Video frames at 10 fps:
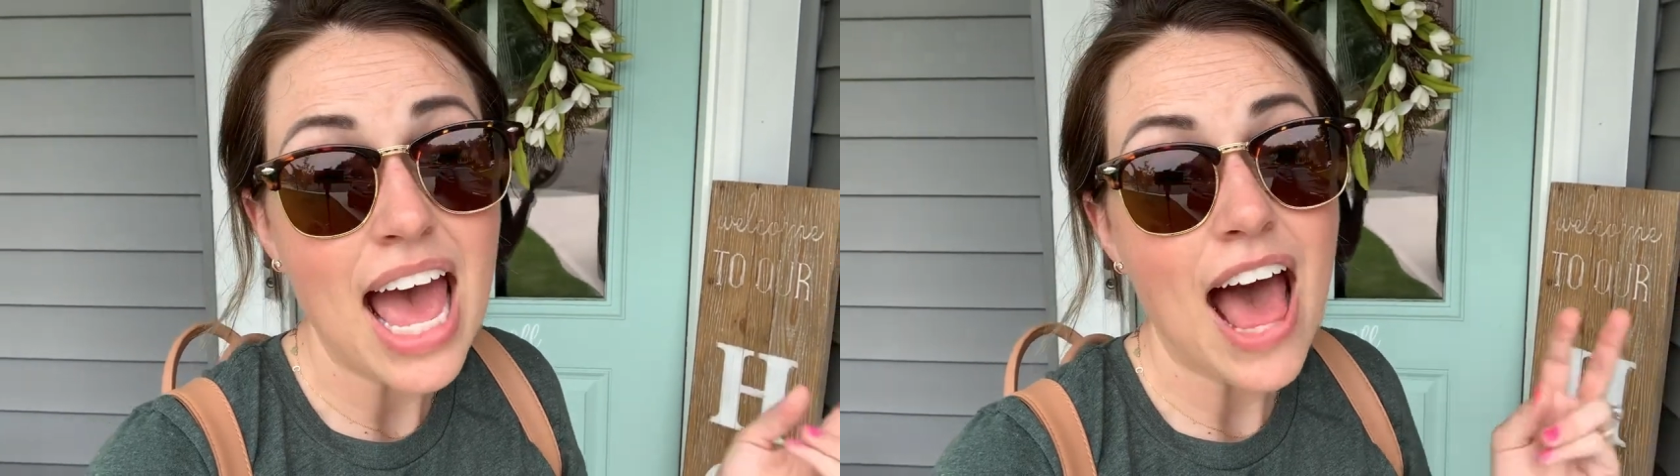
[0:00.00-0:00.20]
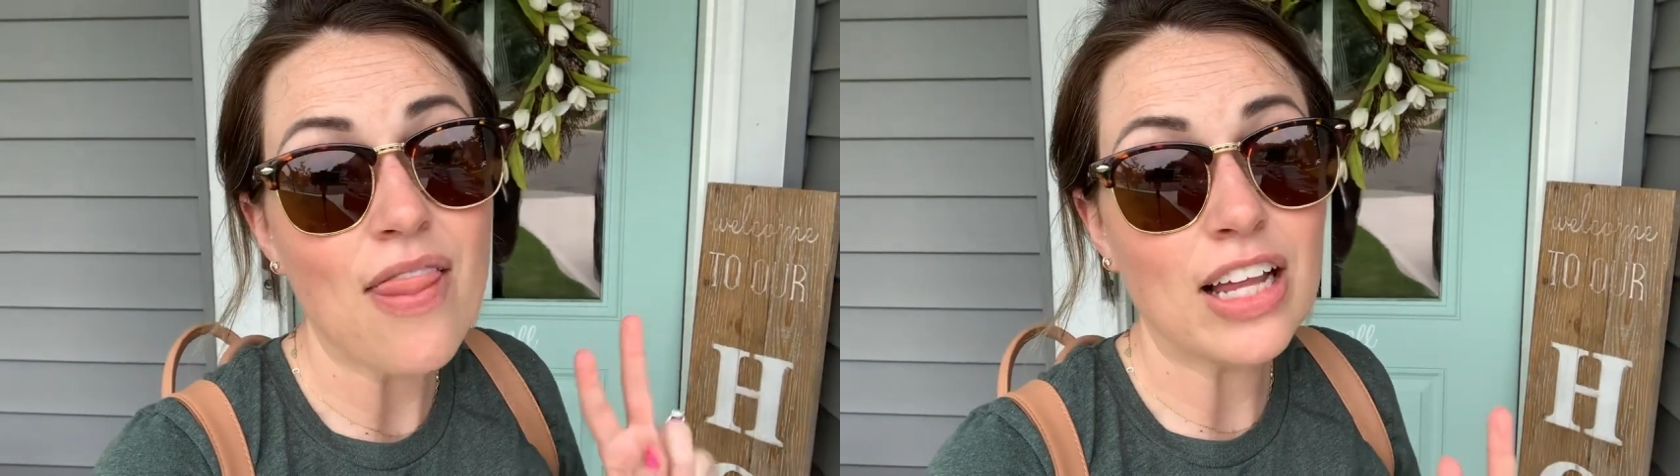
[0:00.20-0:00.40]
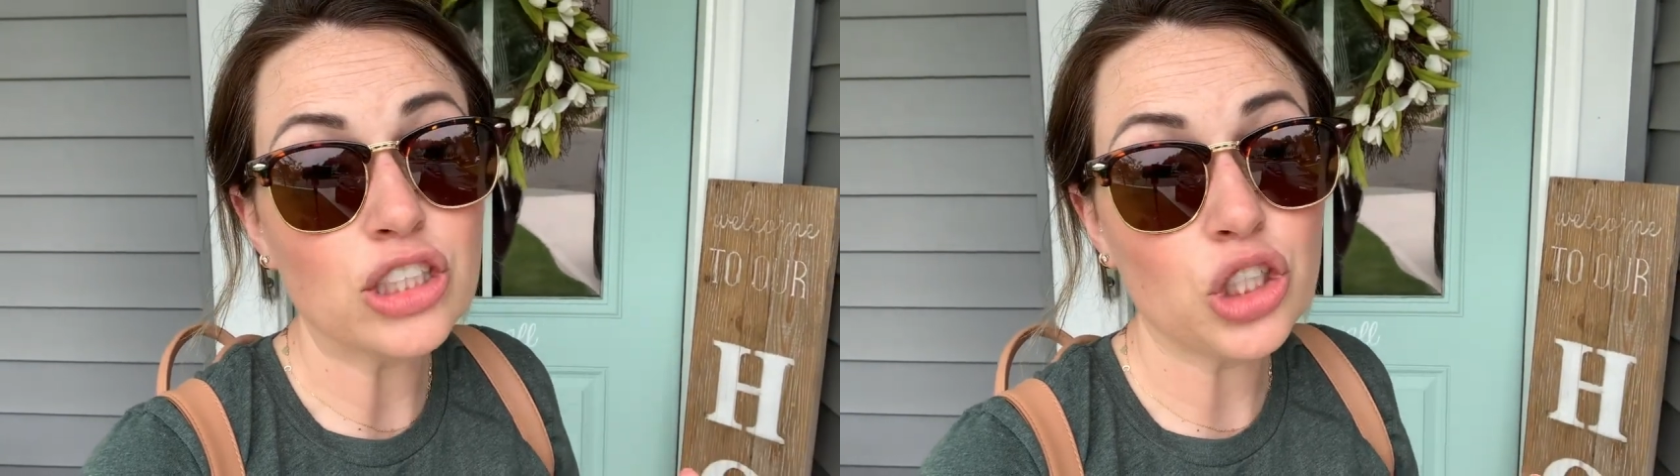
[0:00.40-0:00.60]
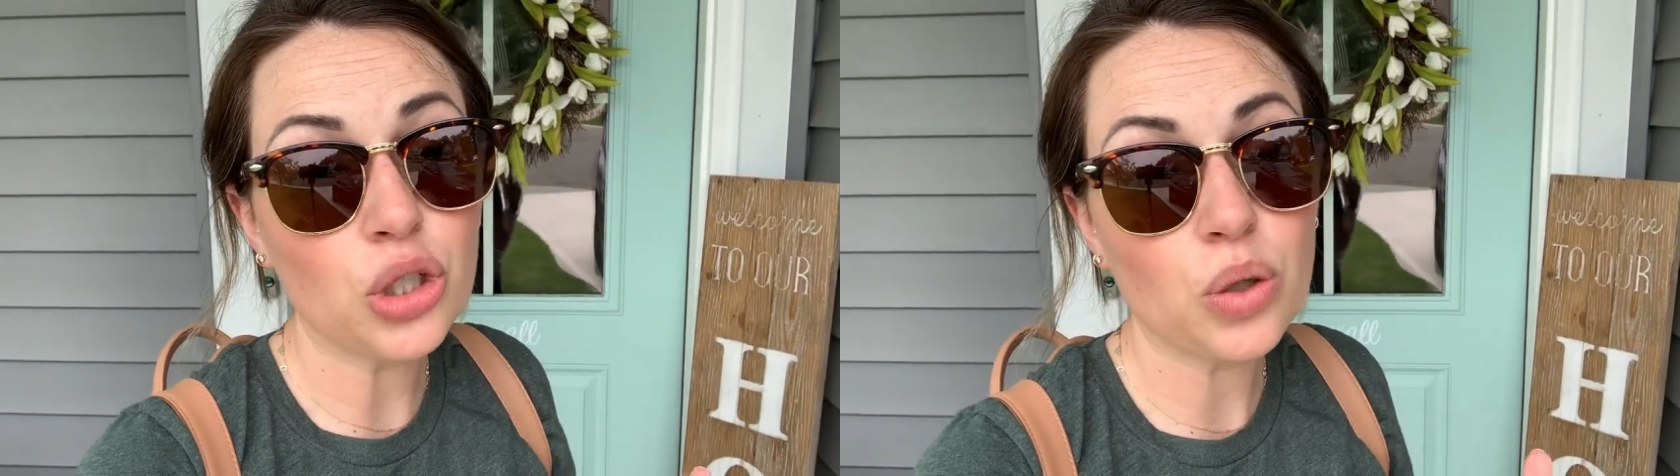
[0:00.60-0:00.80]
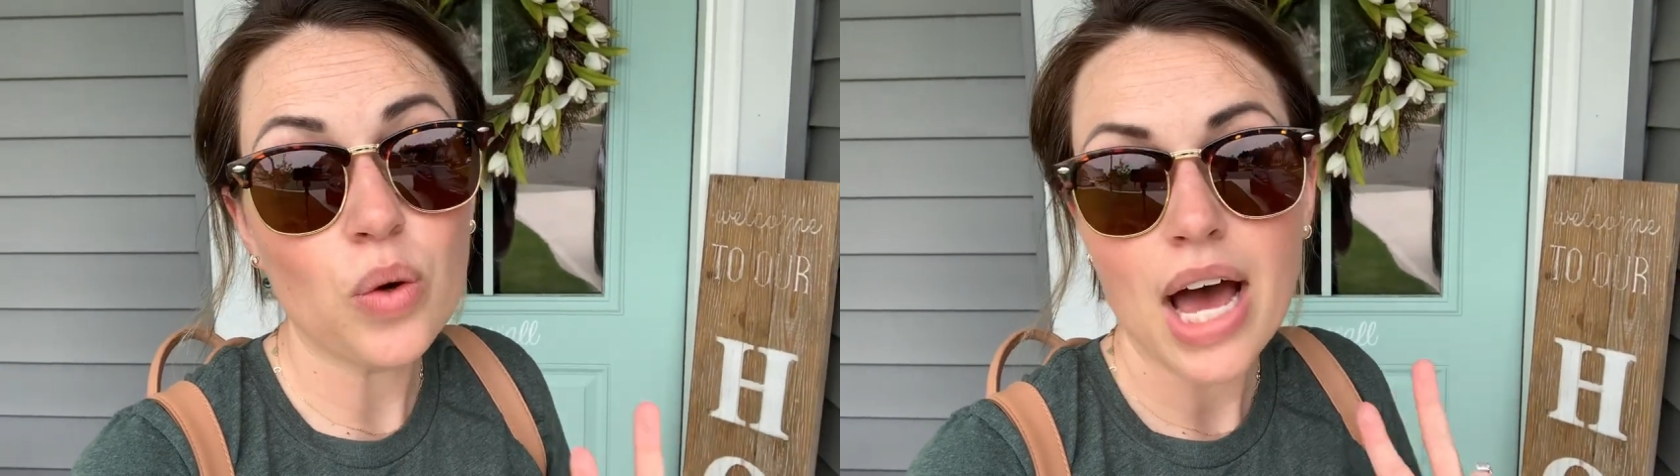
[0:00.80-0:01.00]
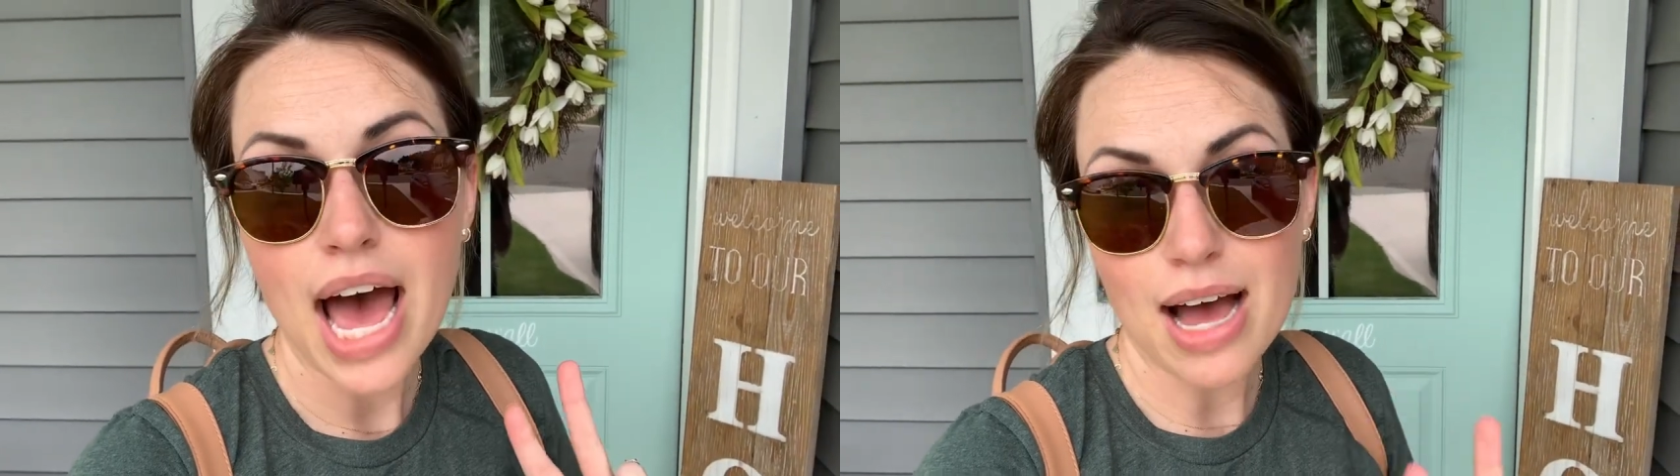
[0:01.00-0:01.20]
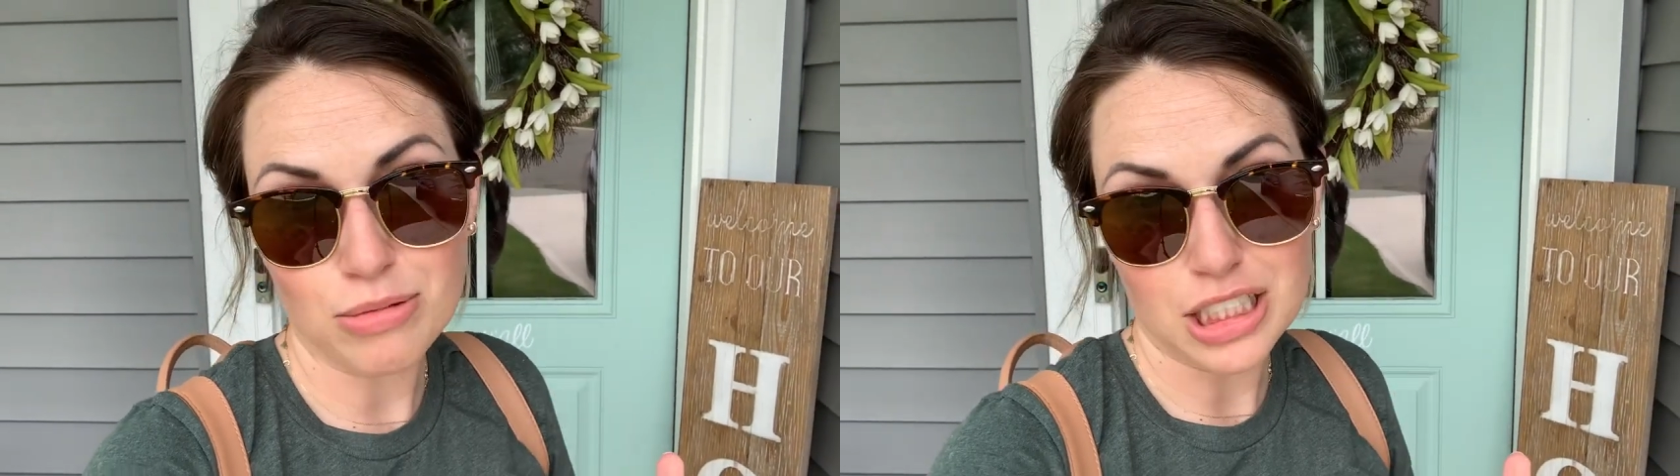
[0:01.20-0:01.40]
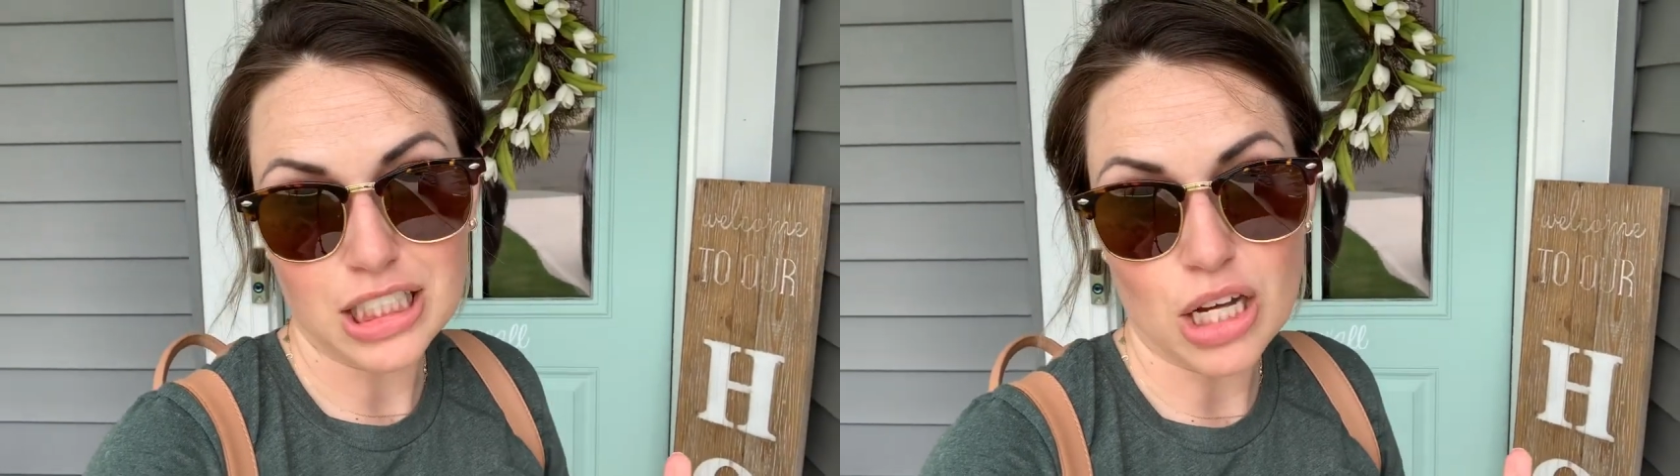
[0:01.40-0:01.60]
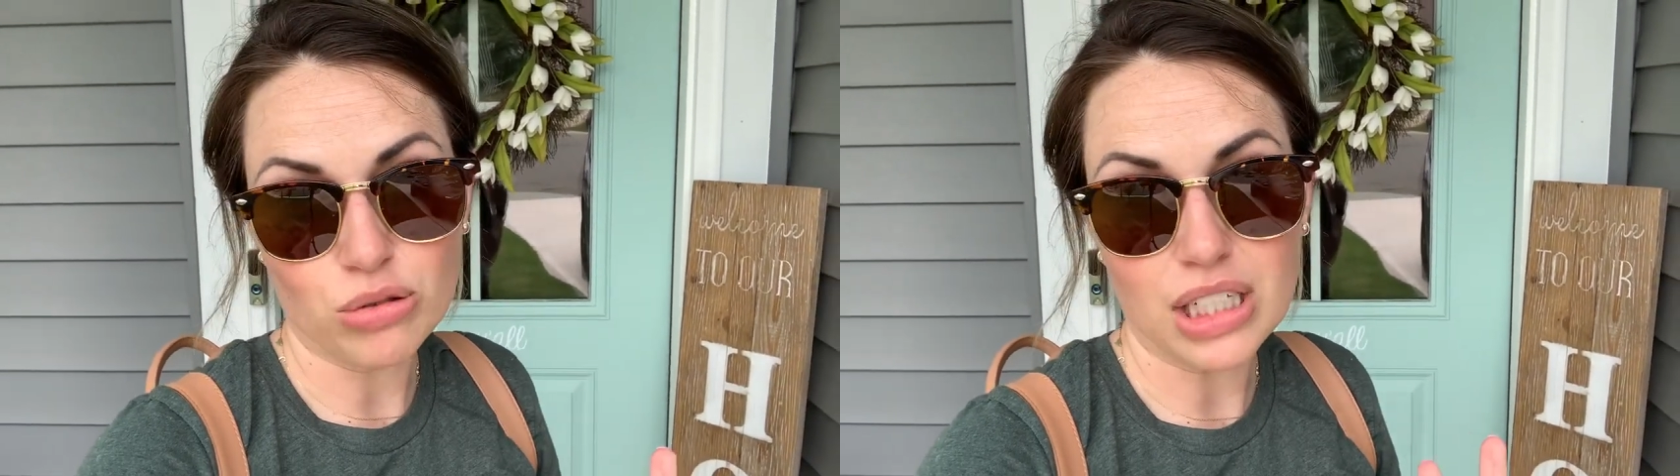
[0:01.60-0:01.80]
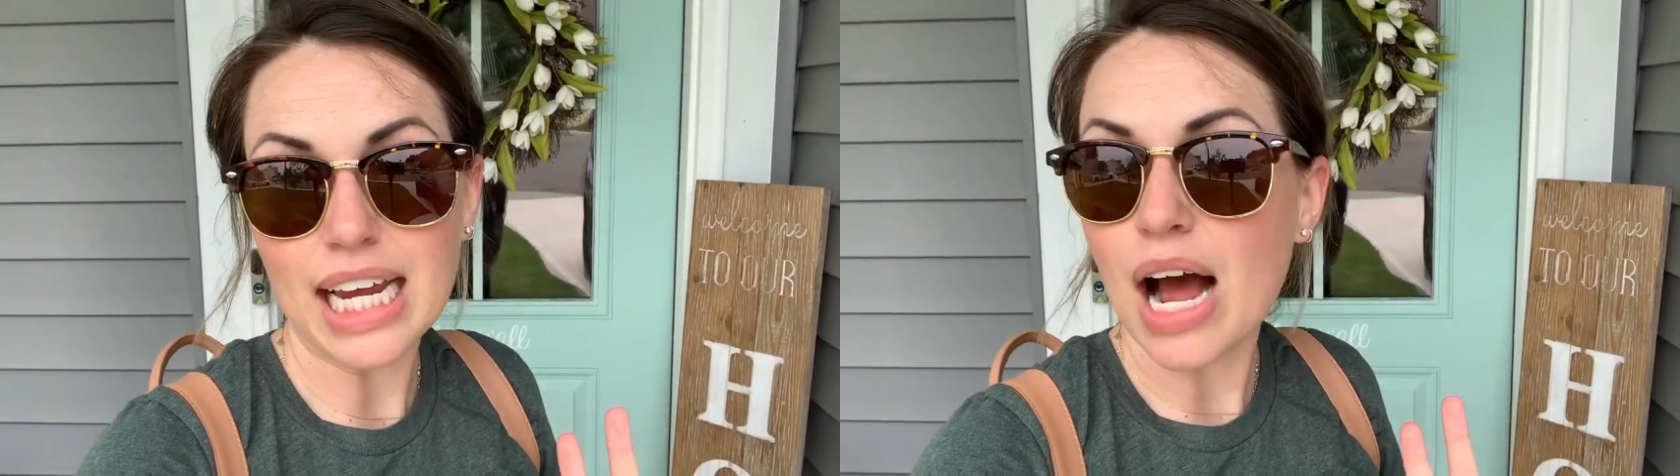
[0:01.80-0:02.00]
And then two, I'm just
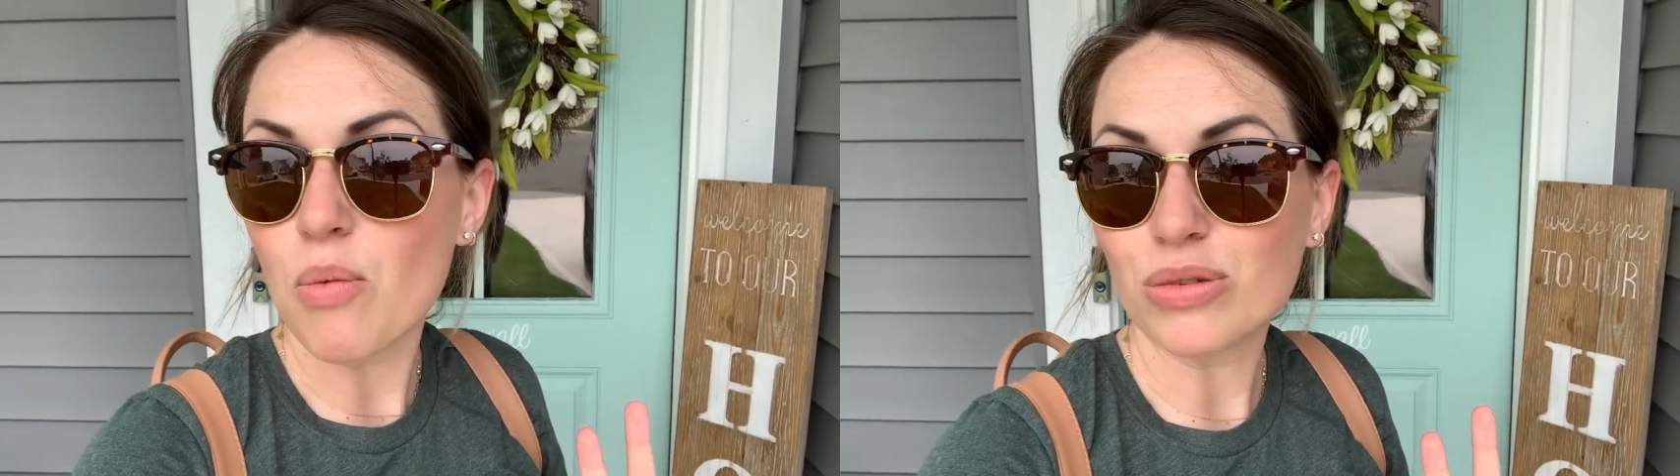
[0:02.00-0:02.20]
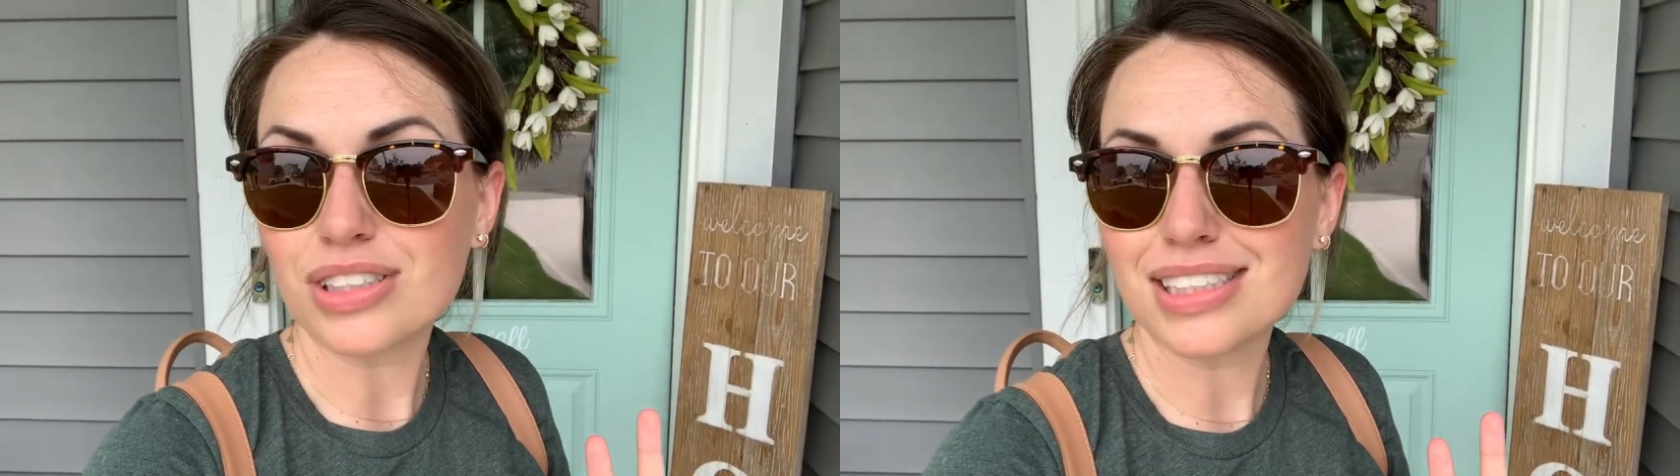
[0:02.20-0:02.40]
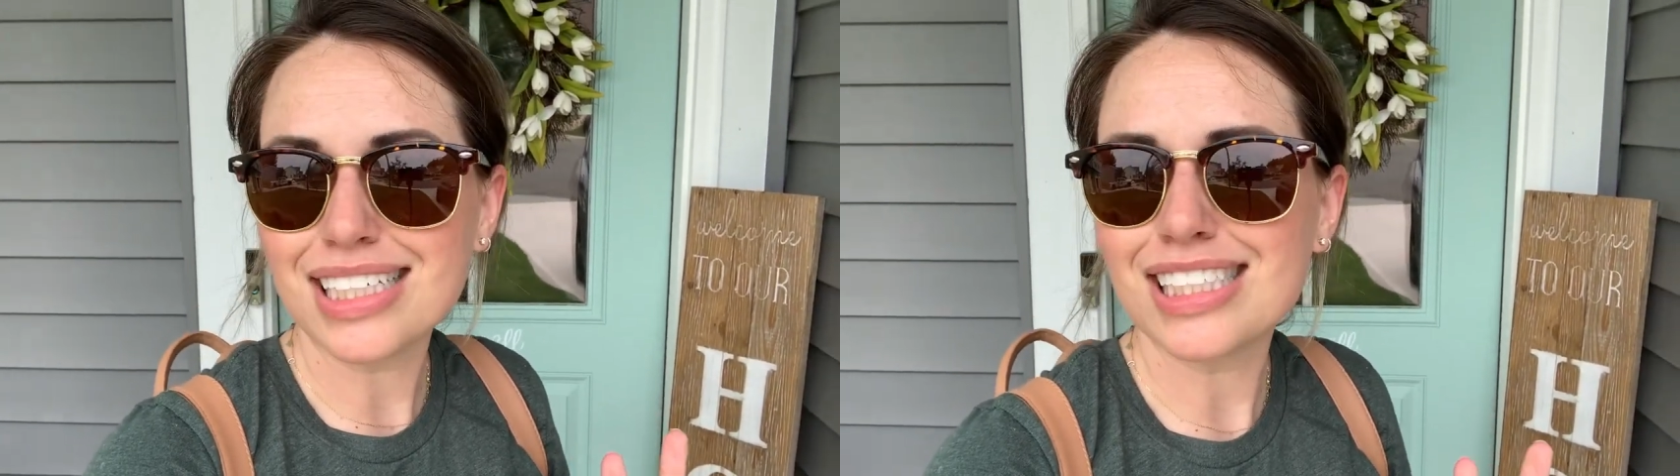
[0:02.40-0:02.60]
nosy and I want to see.